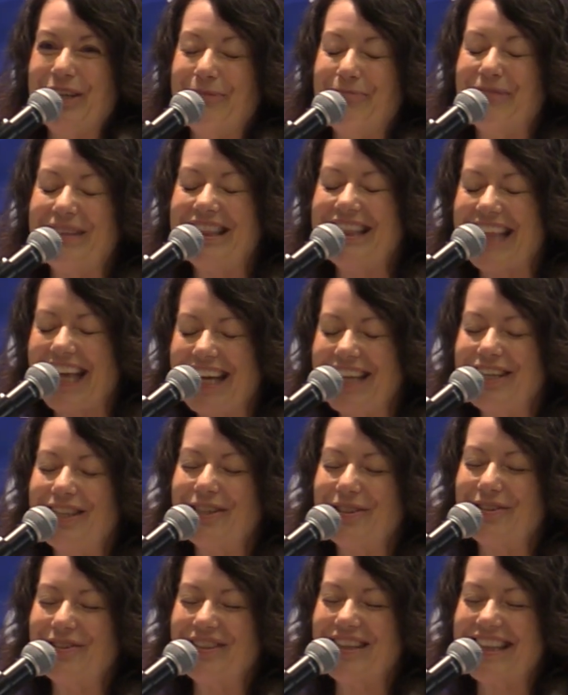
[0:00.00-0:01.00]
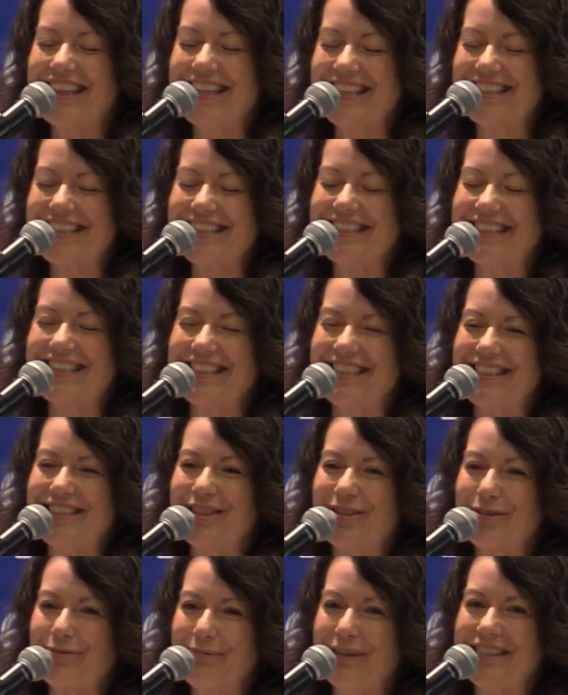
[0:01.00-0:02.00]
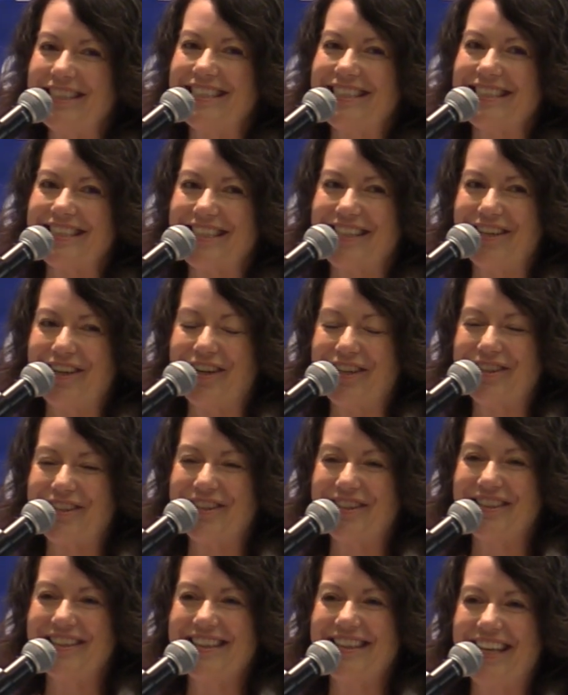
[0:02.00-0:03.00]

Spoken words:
But thank you. This is tremendously an honor.